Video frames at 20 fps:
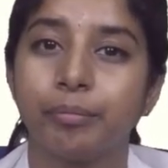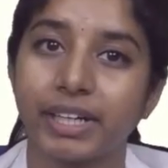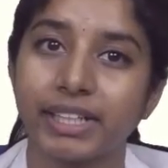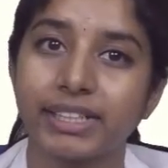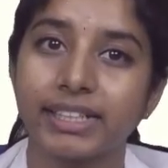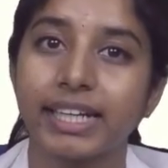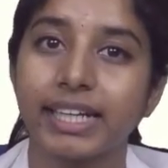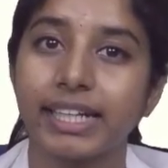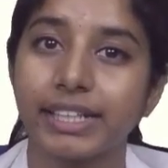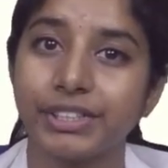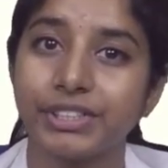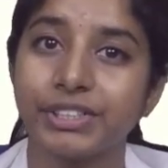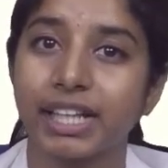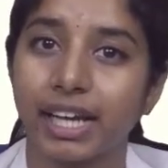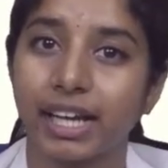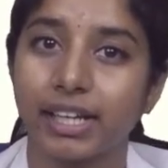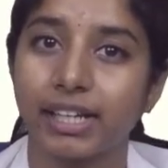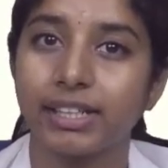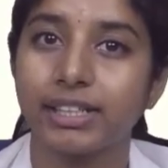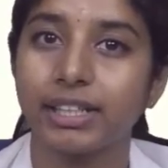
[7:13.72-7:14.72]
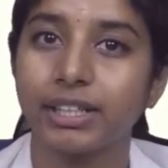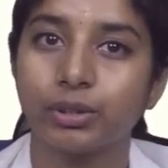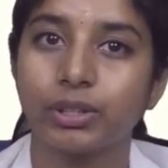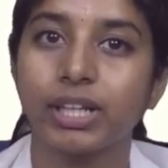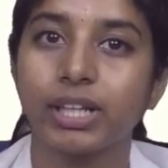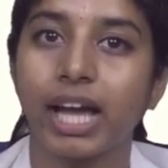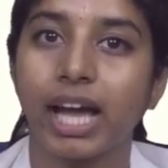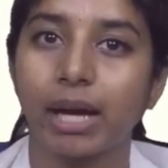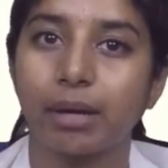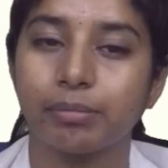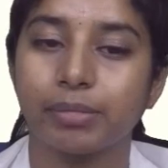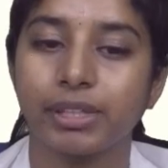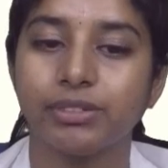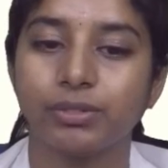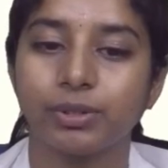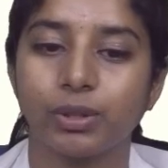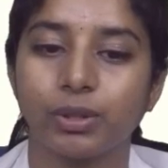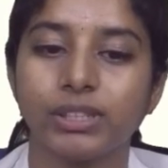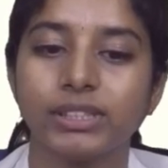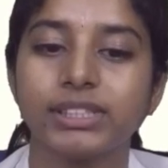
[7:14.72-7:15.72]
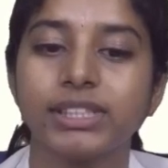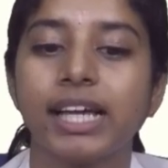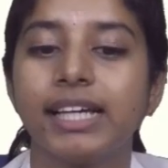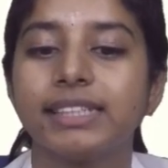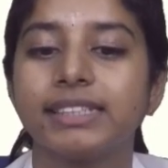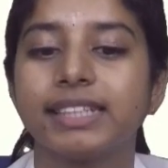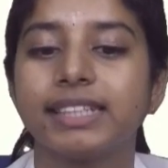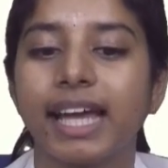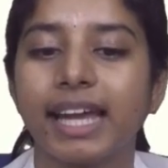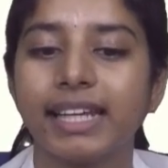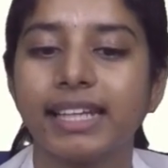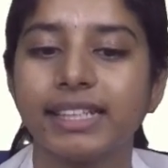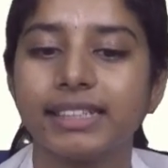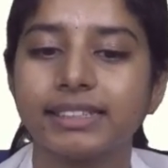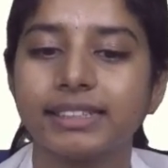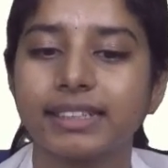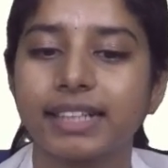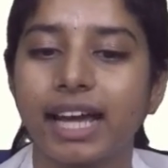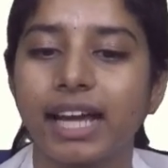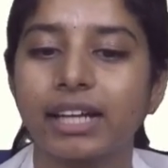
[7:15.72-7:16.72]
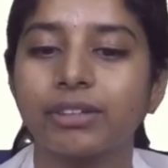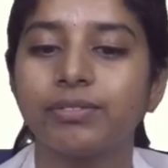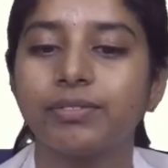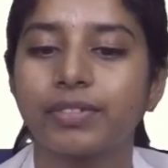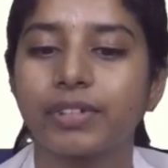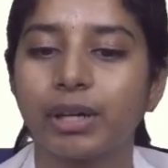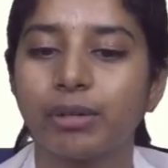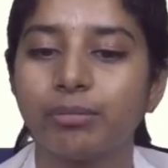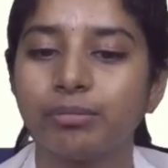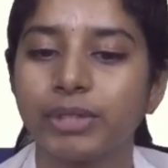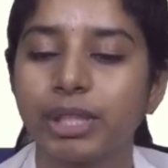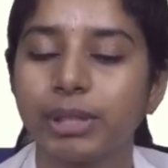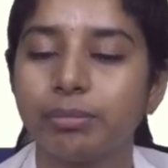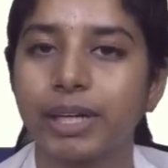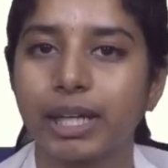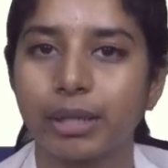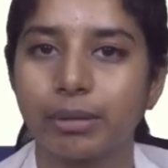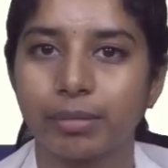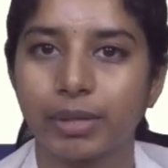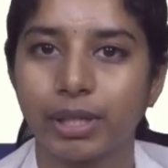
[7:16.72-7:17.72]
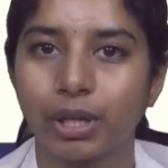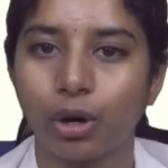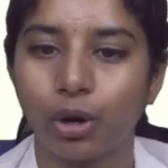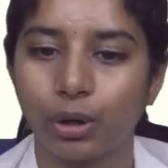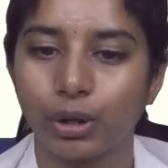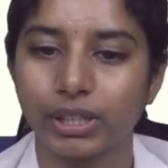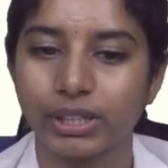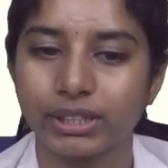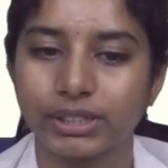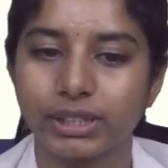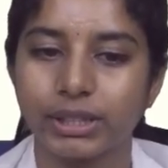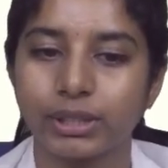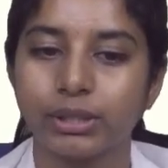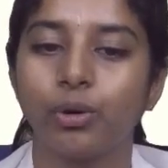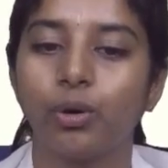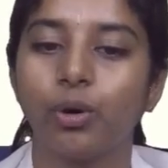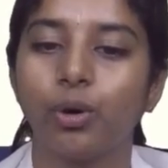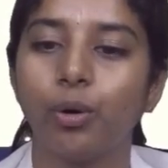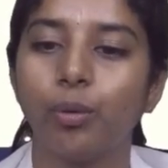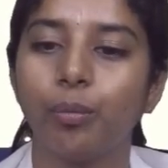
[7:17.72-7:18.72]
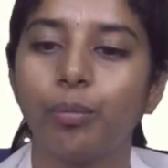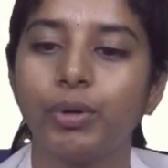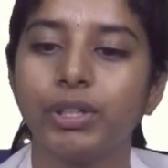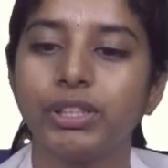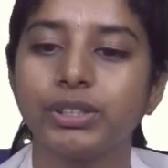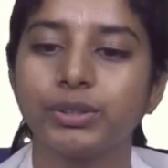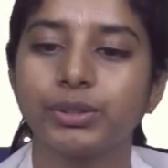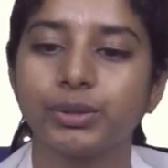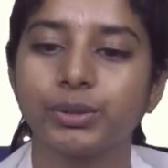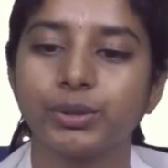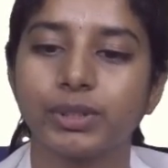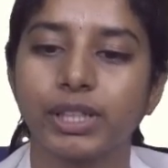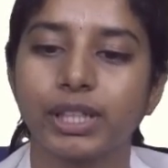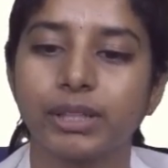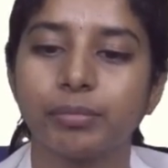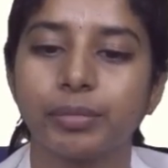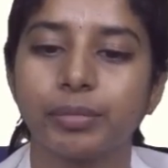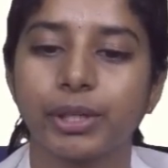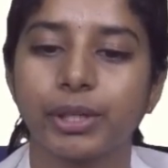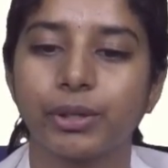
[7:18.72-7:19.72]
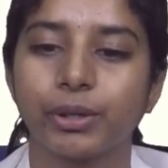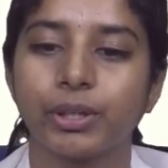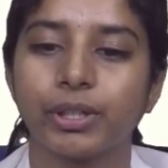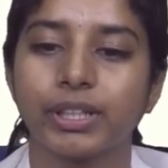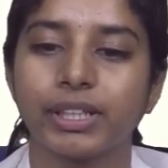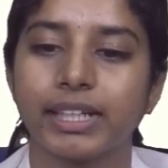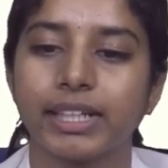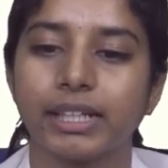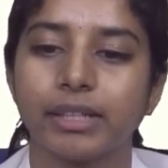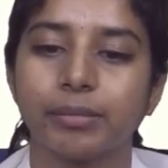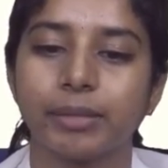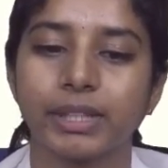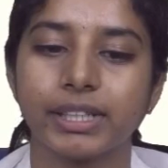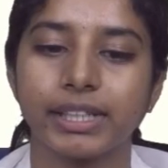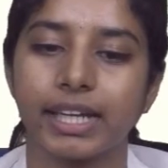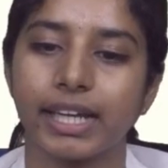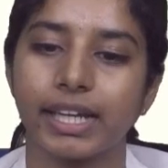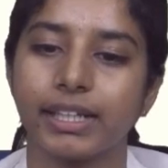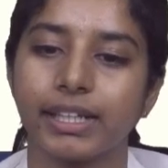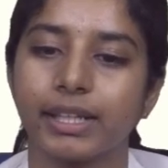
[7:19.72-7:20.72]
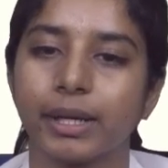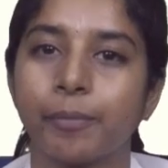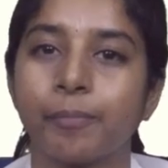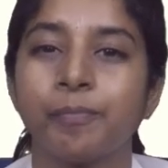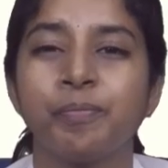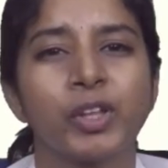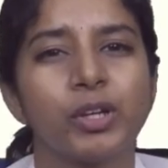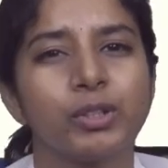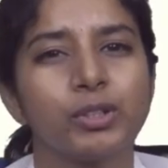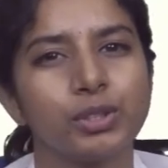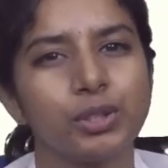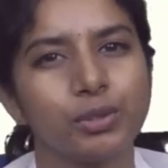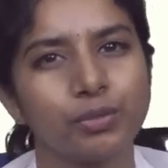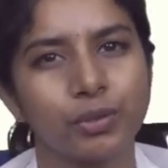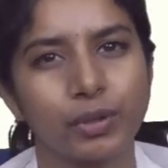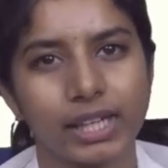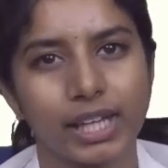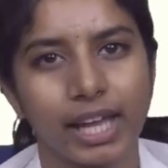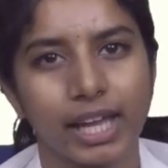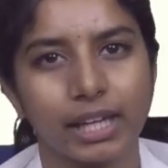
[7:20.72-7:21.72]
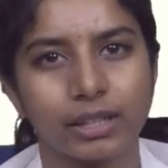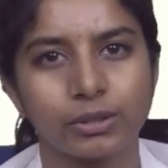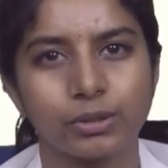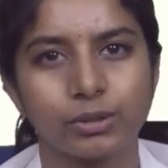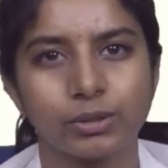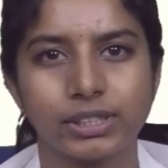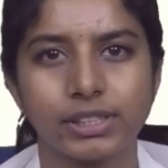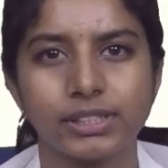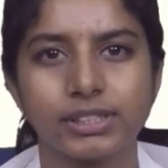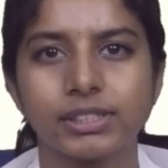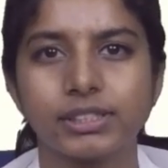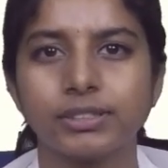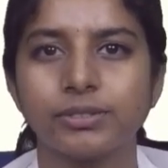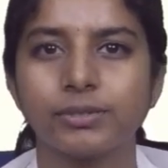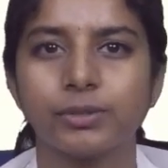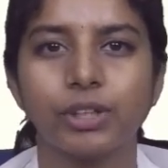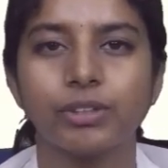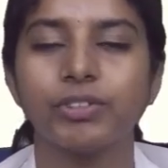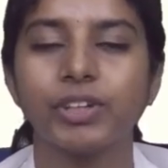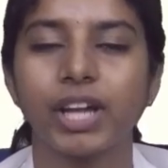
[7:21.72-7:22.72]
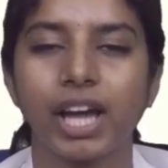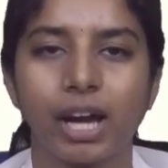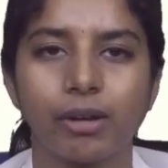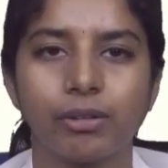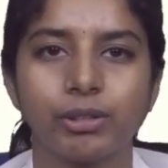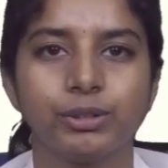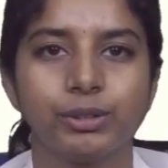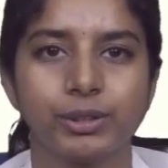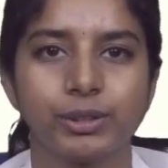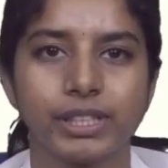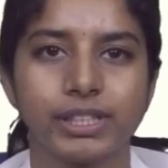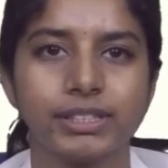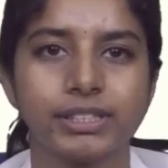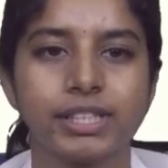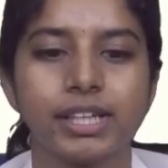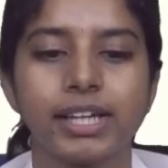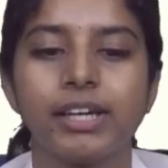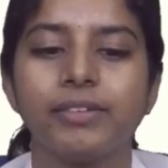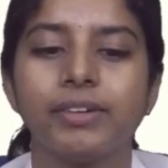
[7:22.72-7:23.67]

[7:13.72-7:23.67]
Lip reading: But in reality what happened was, sinus tract from the pulpal origin opens through the periodontal ligament area. So for diagnosis, what we have to do is,